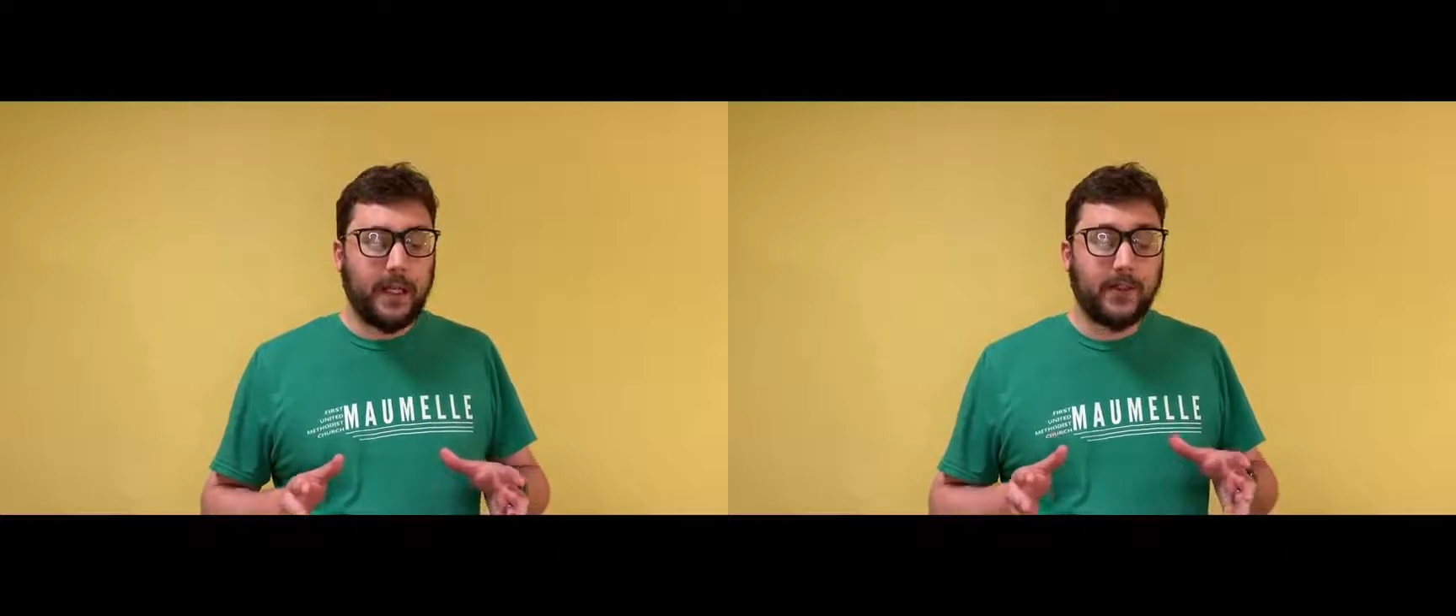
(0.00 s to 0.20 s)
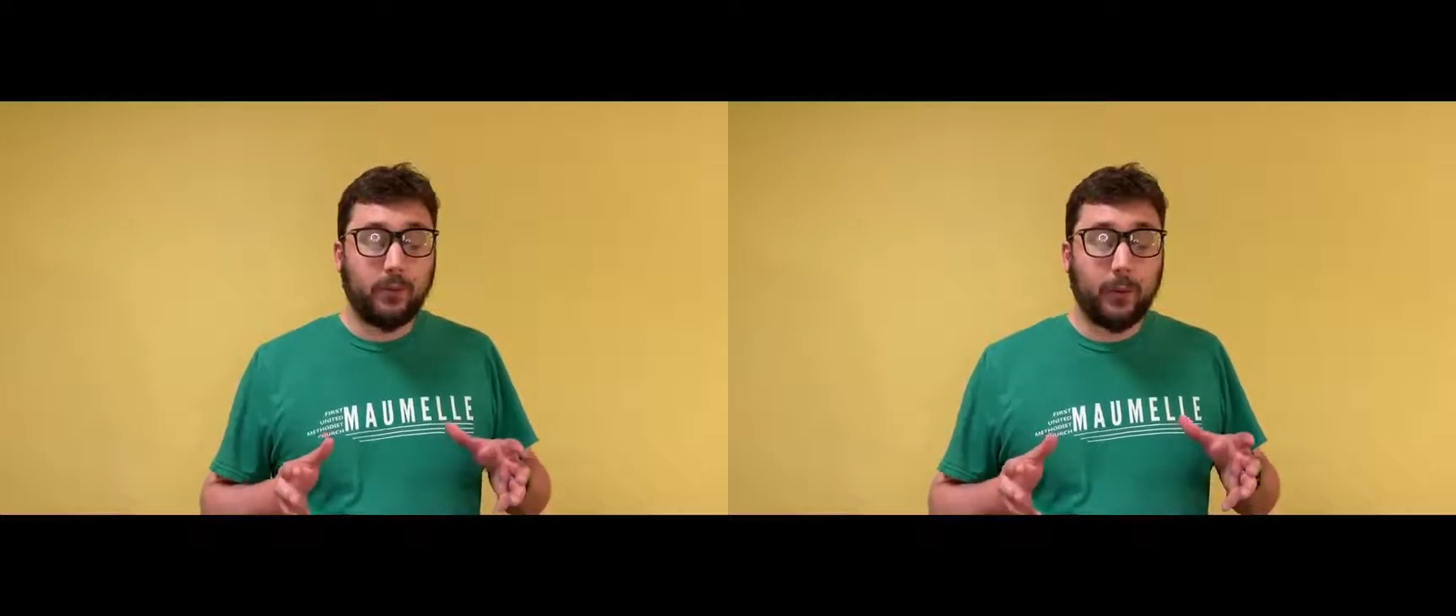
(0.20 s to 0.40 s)

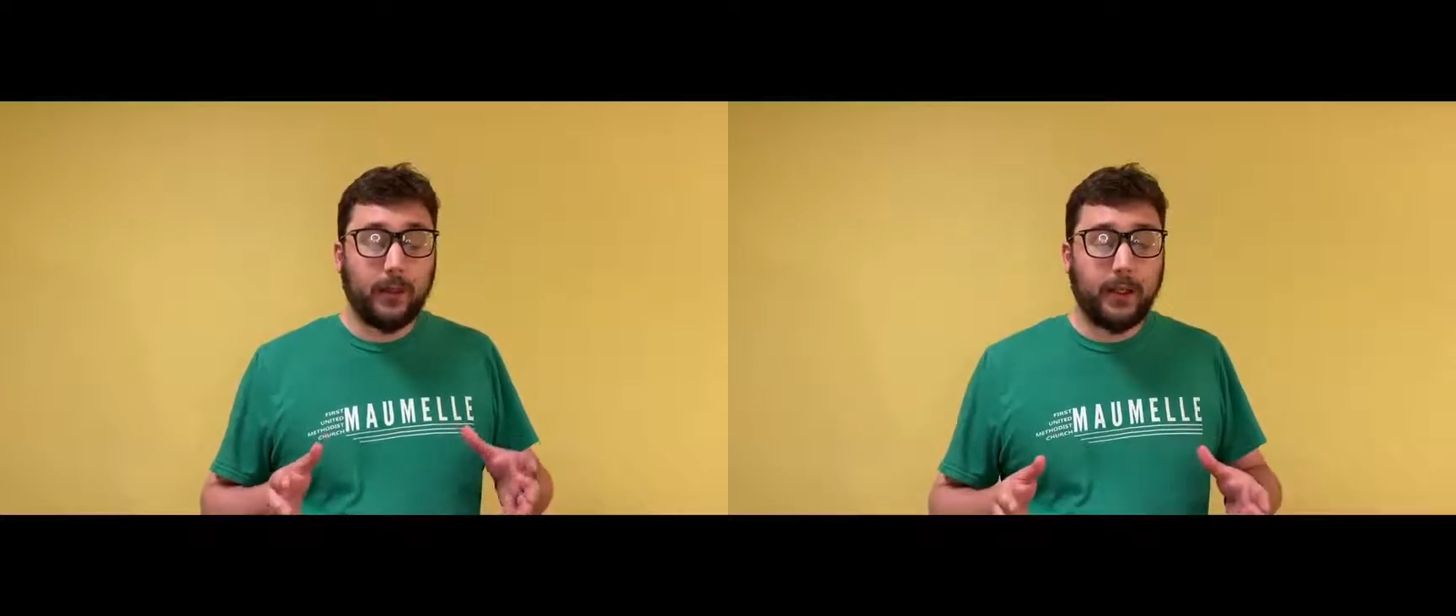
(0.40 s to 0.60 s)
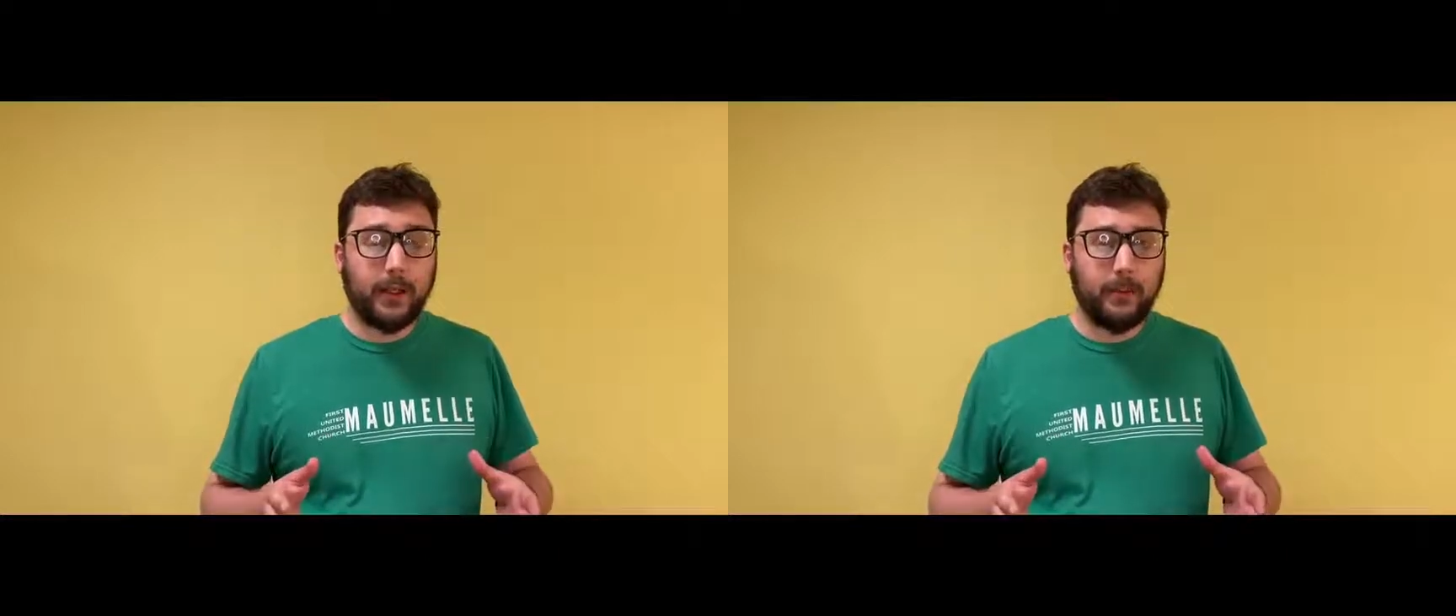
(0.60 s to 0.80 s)
it's
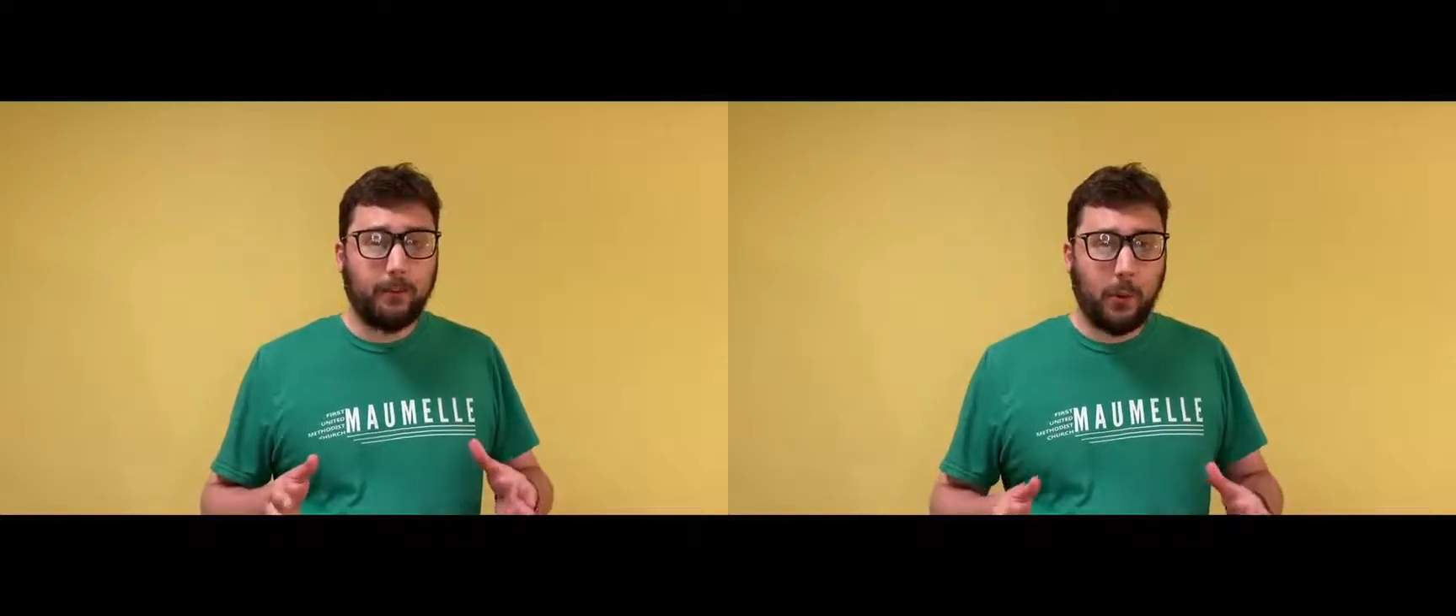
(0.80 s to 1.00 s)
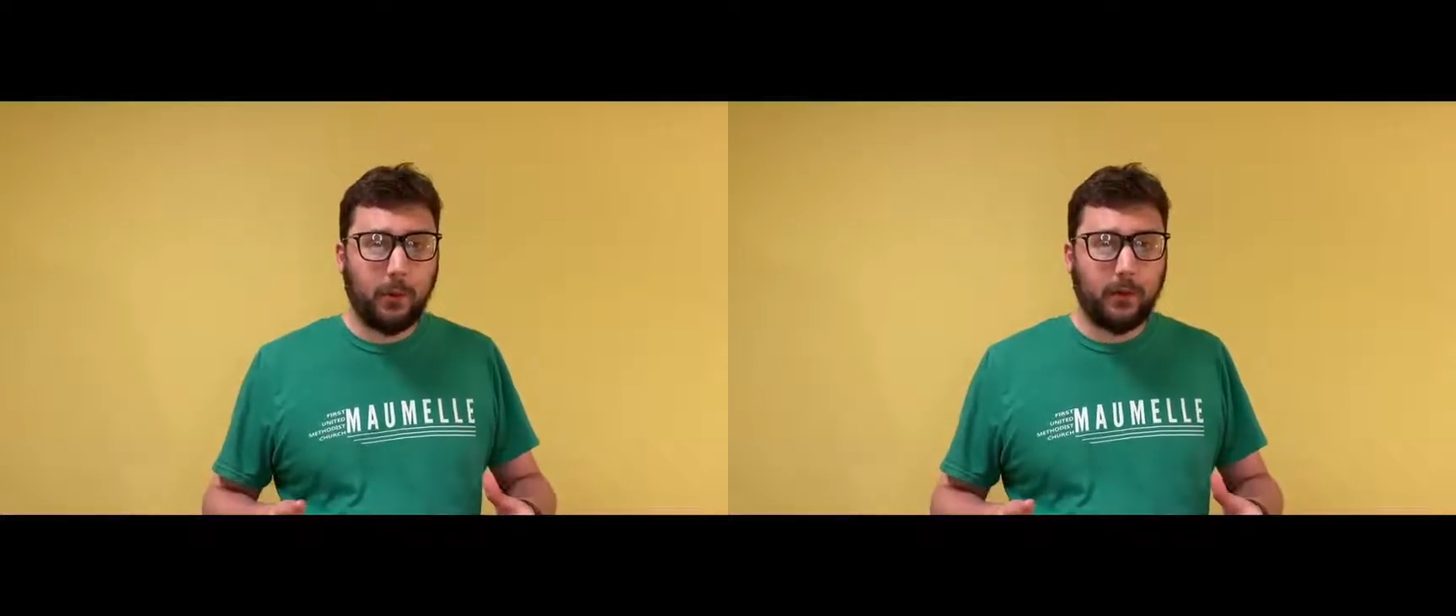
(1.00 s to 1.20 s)
really
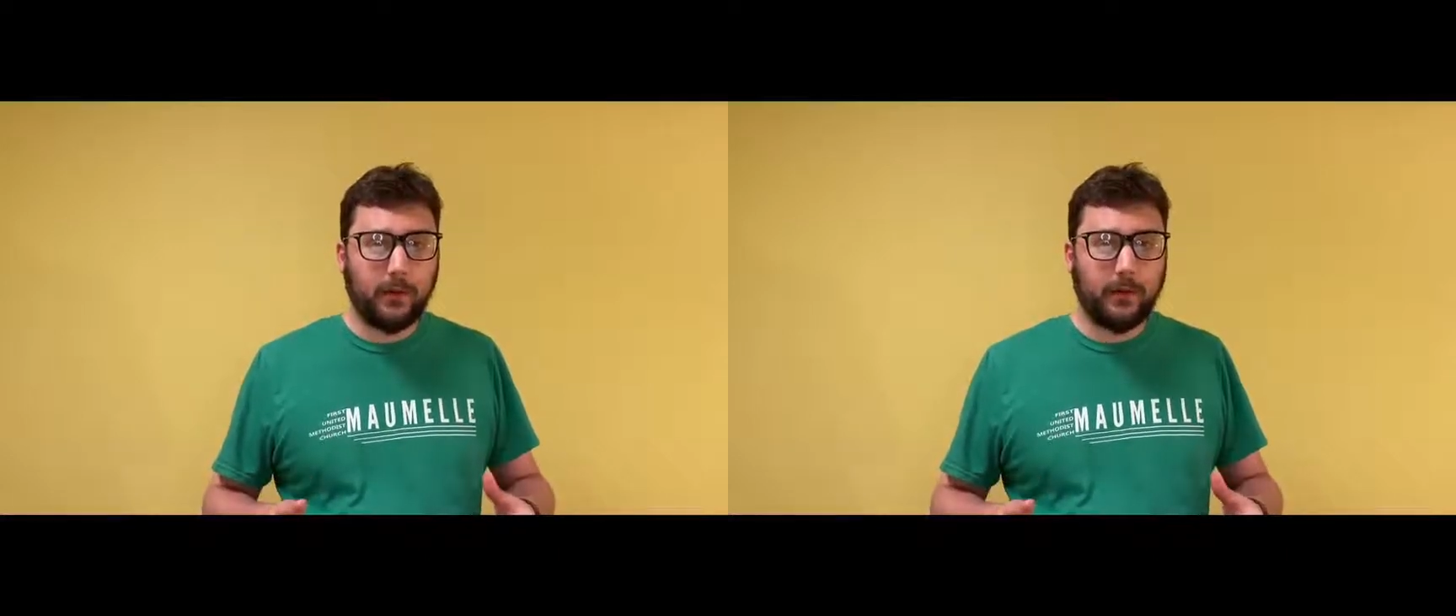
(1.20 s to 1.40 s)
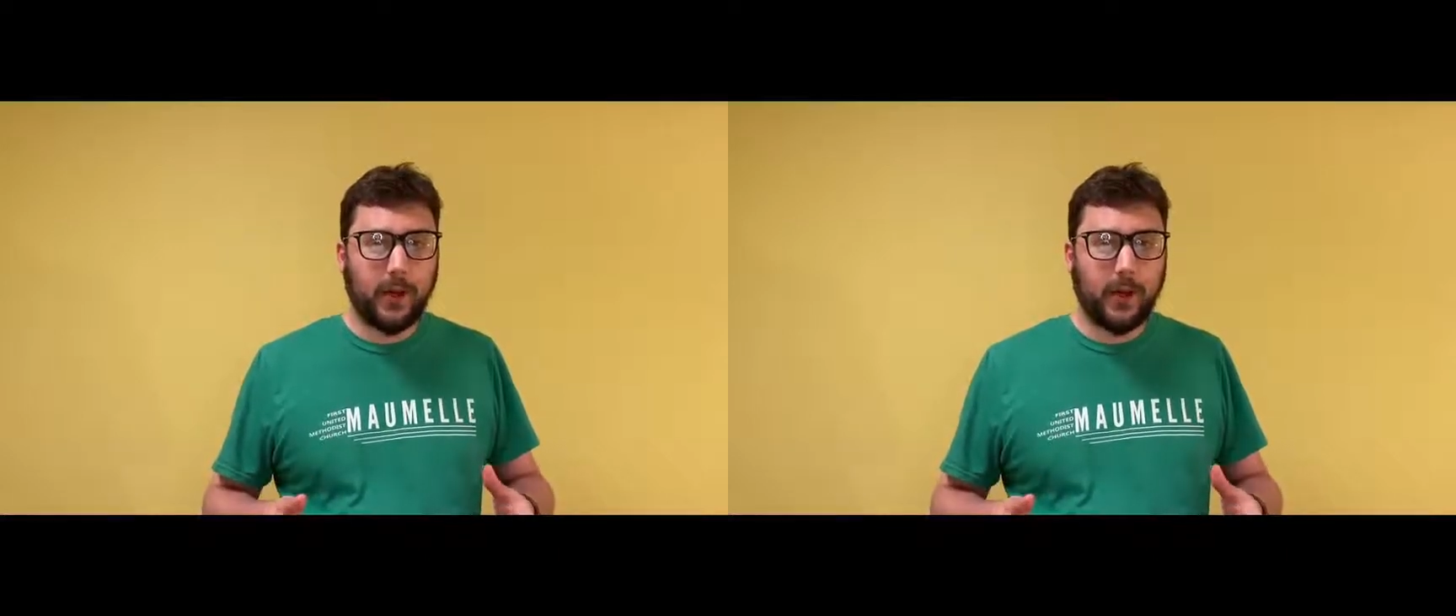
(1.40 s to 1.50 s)
important